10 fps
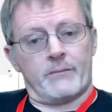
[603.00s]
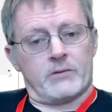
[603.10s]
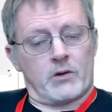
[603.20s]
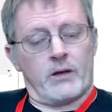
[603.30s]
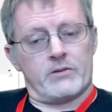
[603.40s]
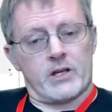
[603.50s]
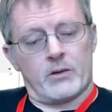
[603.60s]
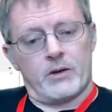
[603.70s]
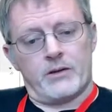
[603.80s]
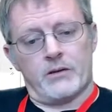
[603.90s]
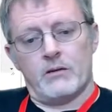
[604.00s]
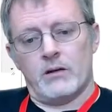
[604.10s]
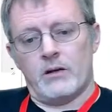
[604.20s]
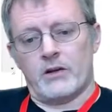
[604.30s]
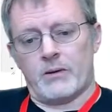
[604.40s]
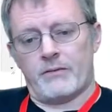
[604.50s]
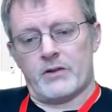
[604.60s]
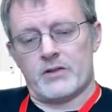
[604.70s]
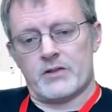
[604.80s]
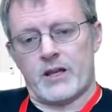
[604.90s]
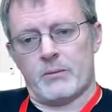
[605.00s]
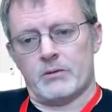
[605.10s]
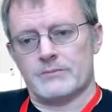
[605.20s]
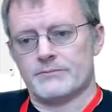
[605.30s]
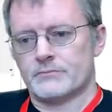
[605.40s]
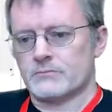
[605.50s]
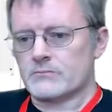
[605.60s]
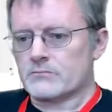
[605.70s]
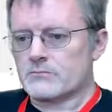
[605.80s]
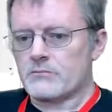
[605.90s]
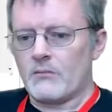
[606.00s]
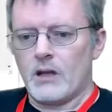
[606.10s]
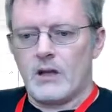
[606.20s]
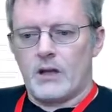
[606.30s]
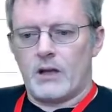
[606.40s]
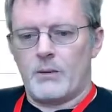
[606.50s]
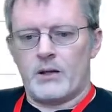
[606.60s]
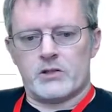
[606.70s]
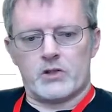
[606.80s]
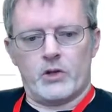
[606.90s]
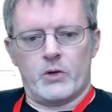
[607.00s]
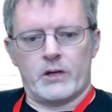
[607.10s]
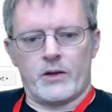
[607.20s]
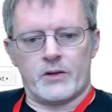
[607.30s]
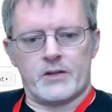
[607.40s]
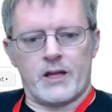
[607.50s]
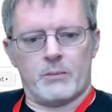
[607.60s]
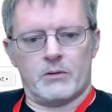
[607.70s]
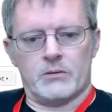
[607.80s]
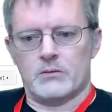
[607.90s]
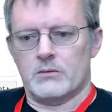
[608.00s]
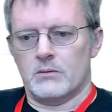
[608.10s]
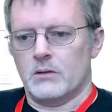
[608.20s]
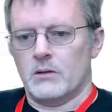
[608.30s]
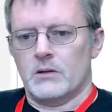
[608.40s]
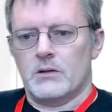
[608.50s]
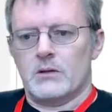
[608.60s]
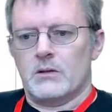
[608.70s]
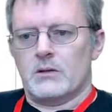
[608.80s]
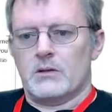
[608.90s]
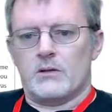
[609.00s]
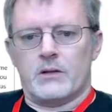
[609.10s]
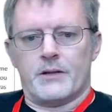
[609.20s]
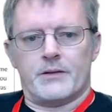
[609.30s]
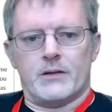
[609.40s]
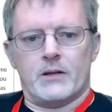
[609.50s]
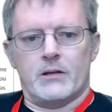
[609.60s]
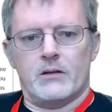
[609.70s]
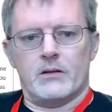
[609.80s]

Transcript: So I've shared it with you, and there's my first example. Let me show you another example. Let's see.